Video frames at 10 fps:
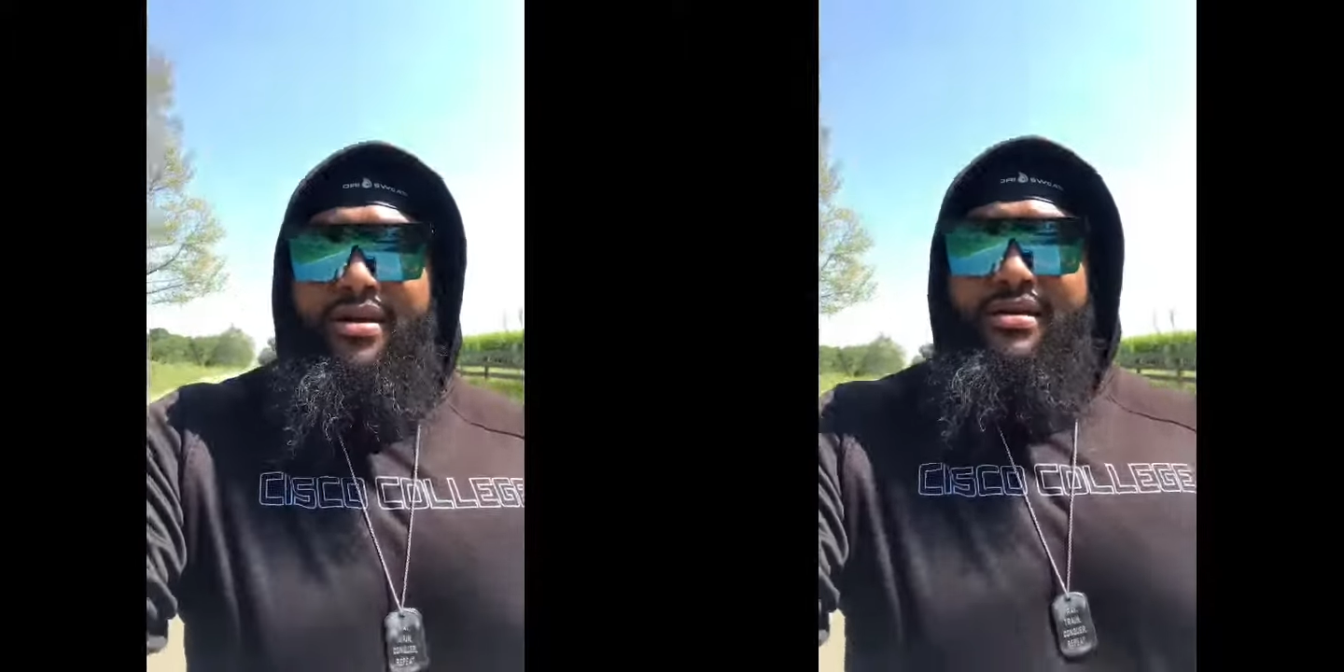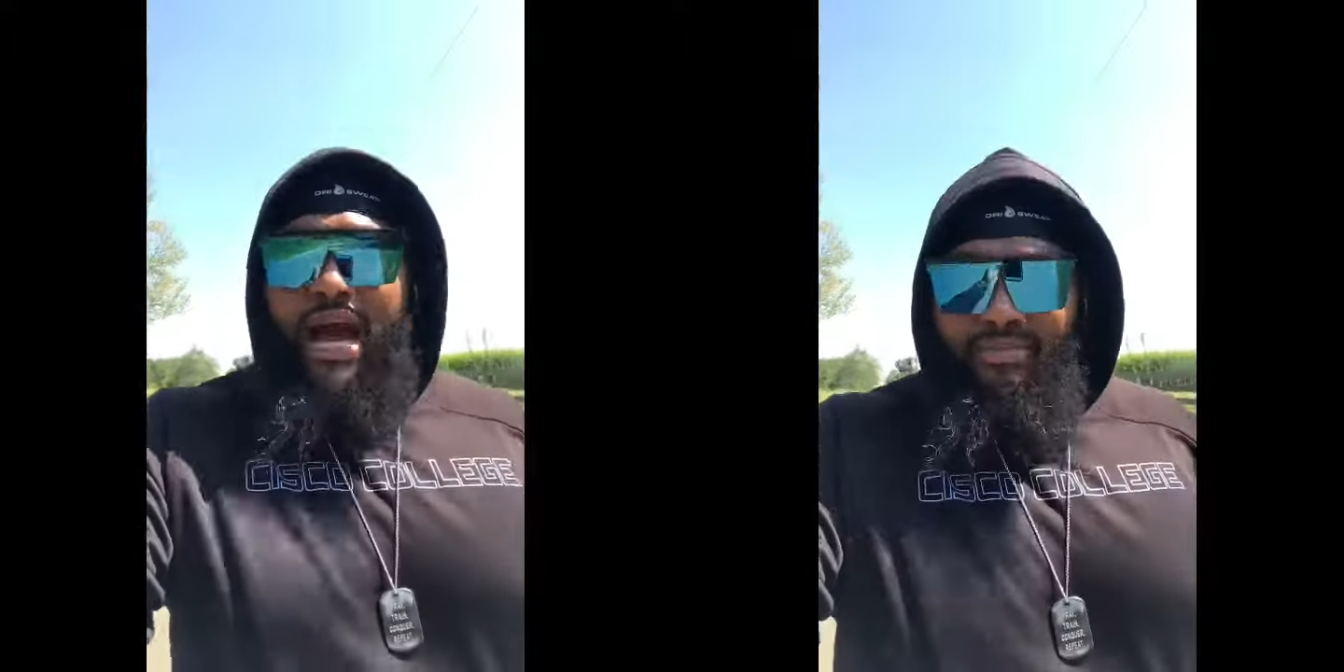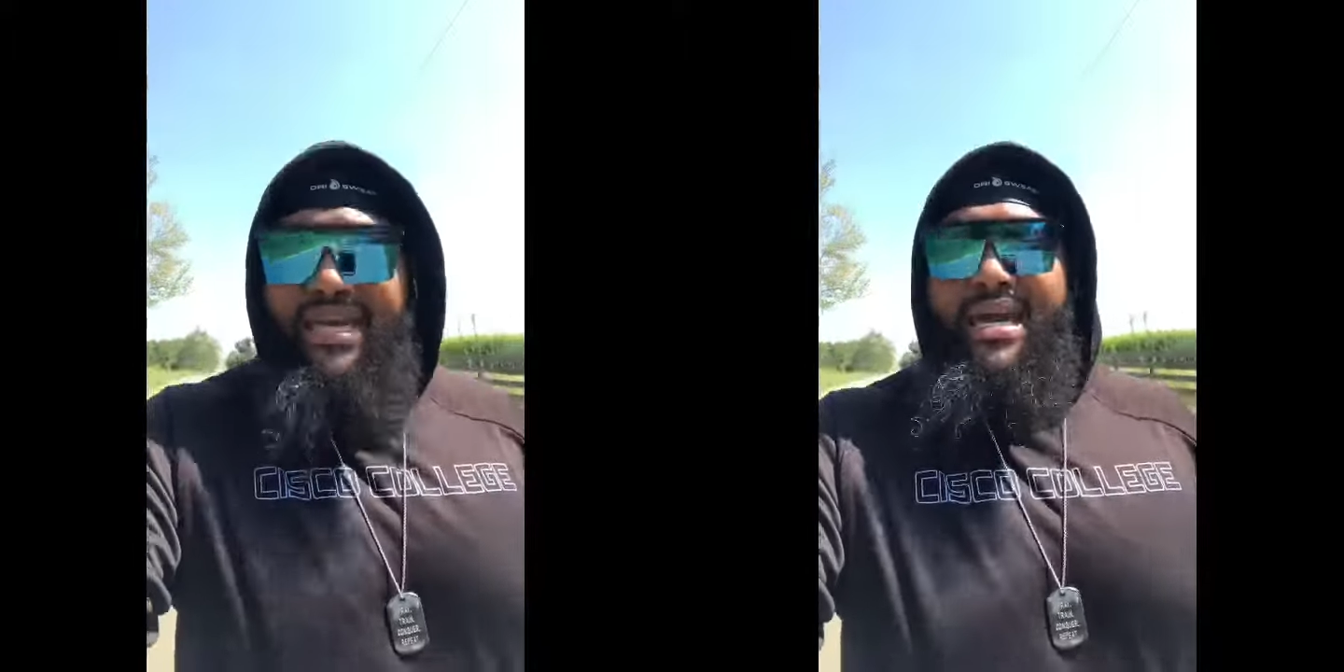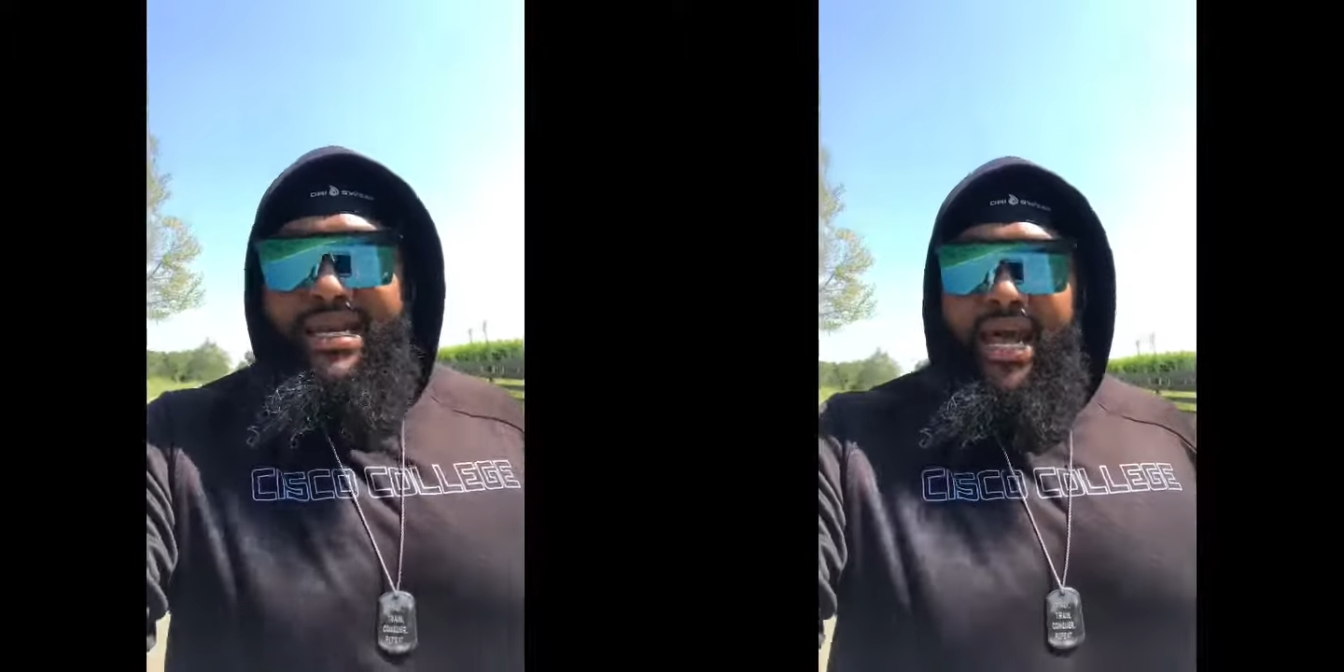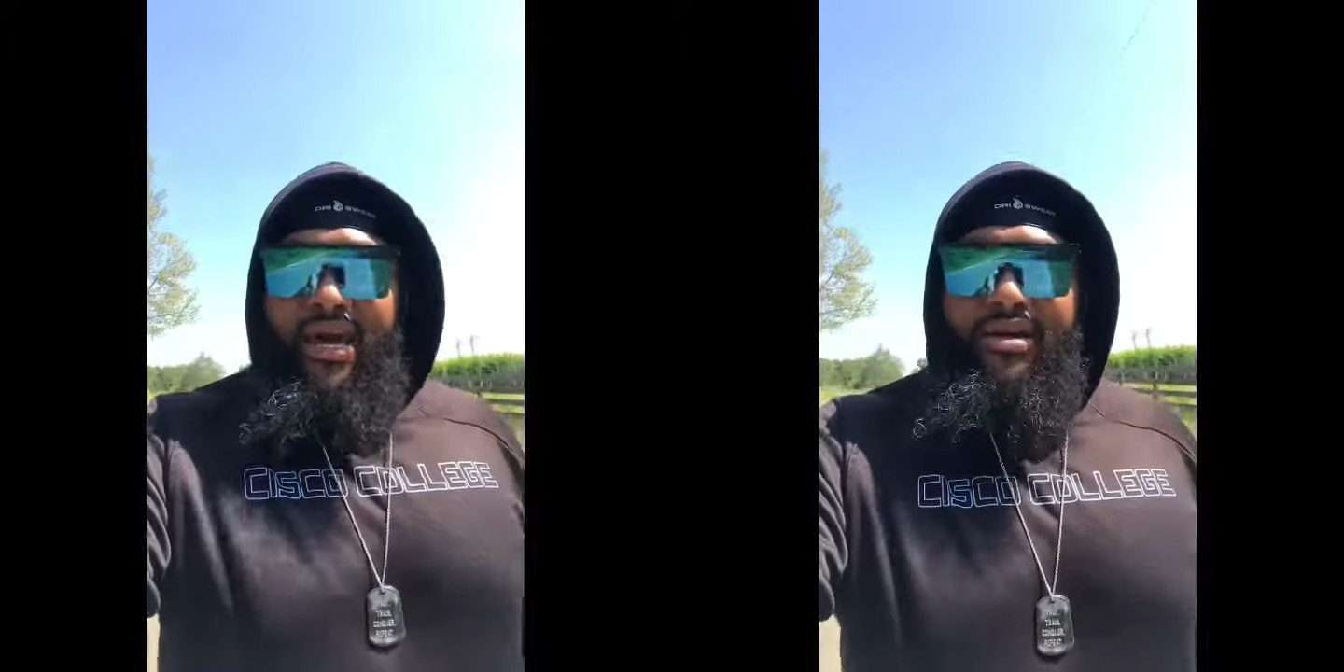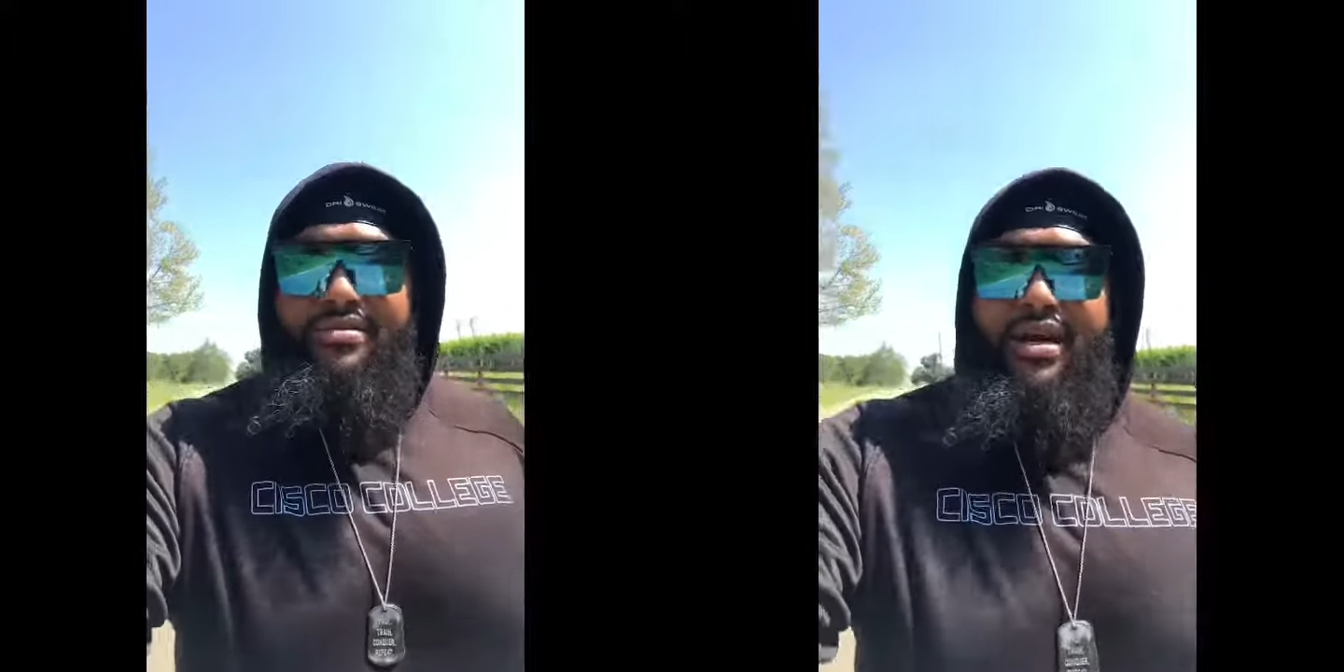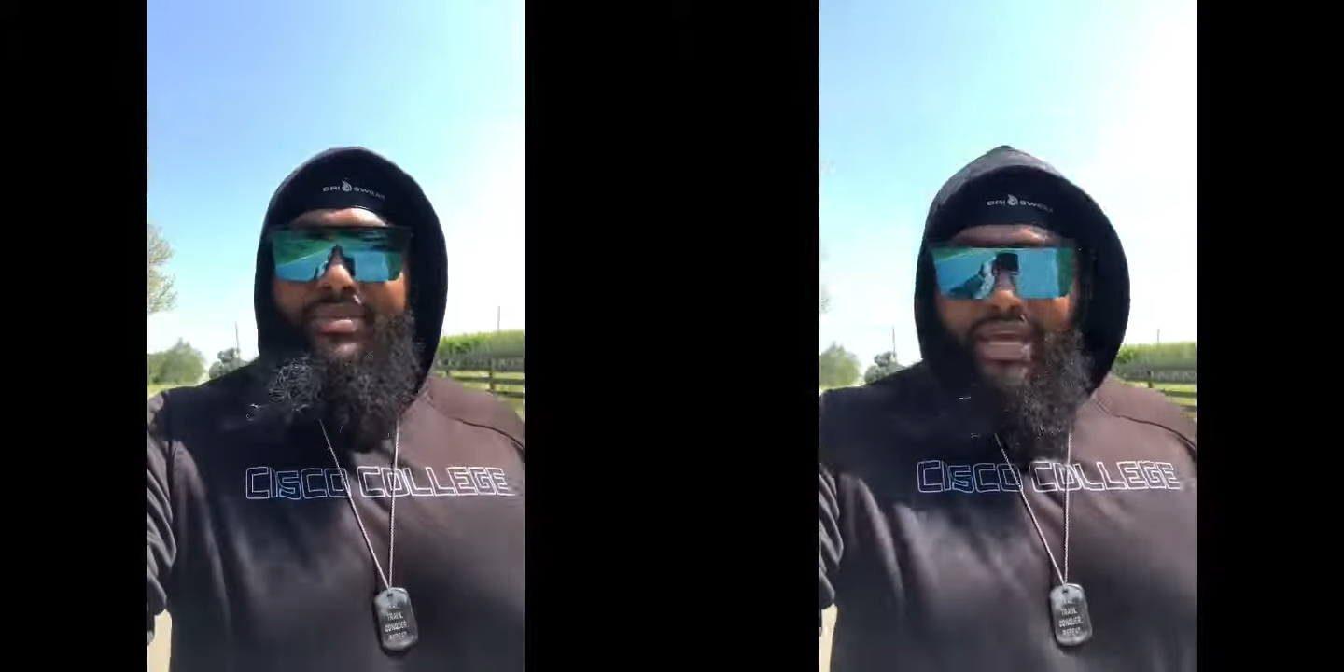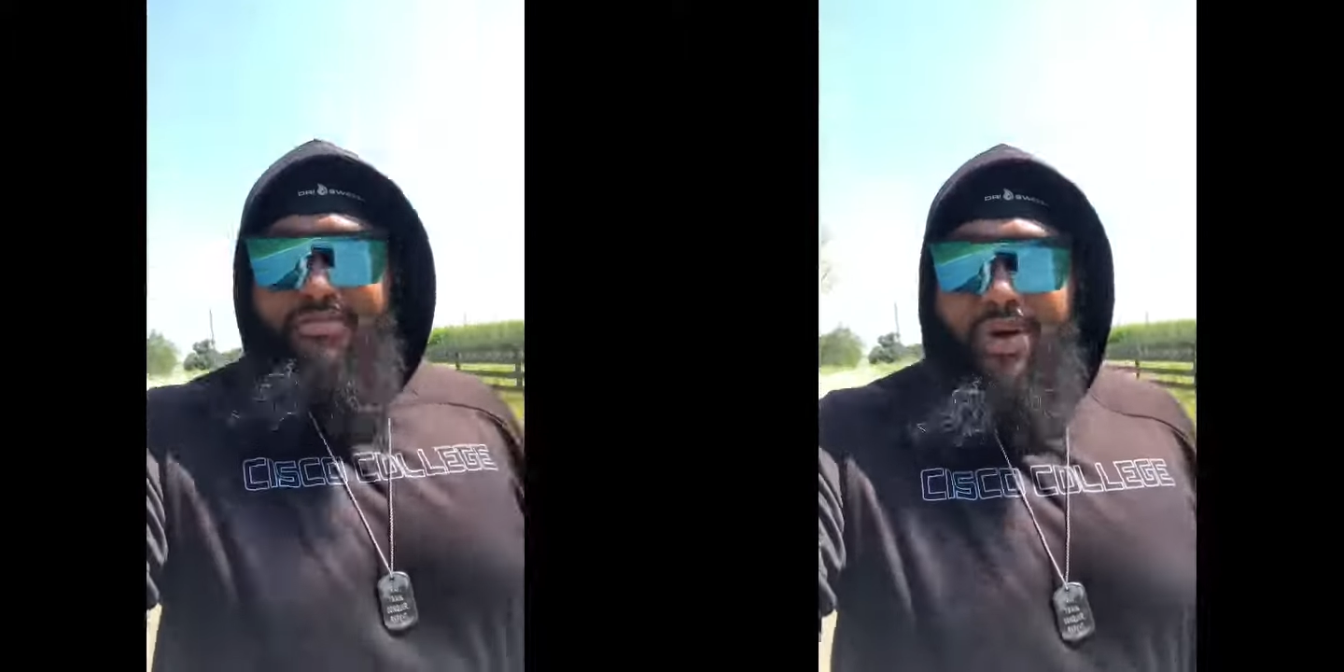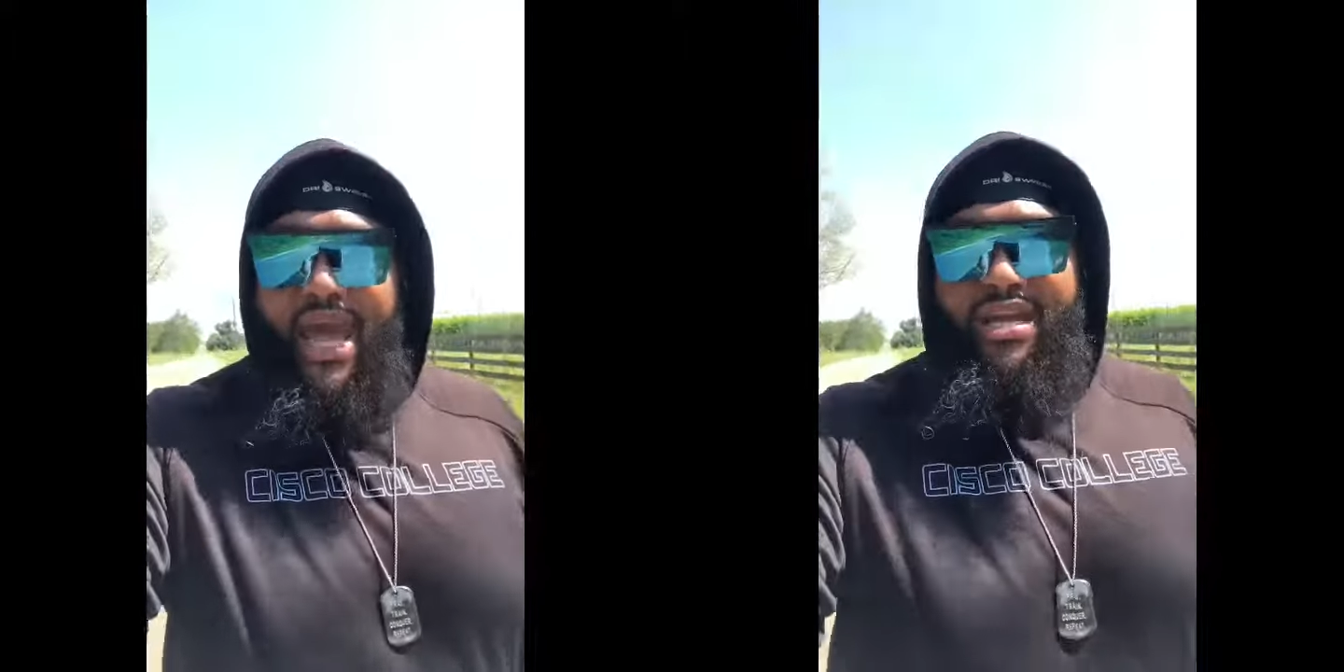I'm getting there. I'm getting back